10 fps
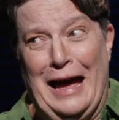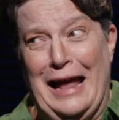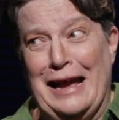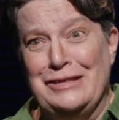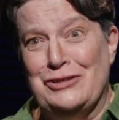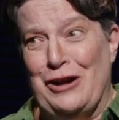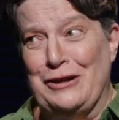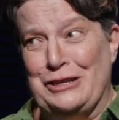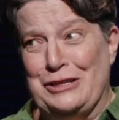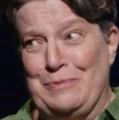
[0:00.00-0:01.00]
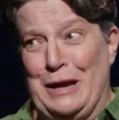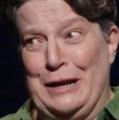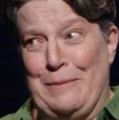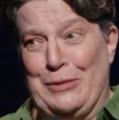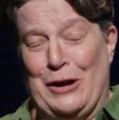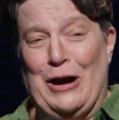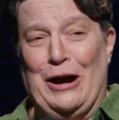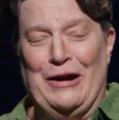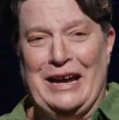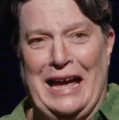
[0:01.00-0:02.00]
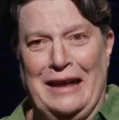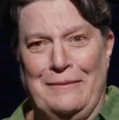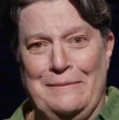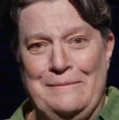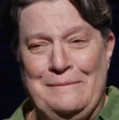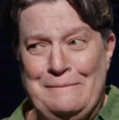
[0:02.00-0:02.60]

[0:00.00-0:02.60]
And I start to speed up the car again.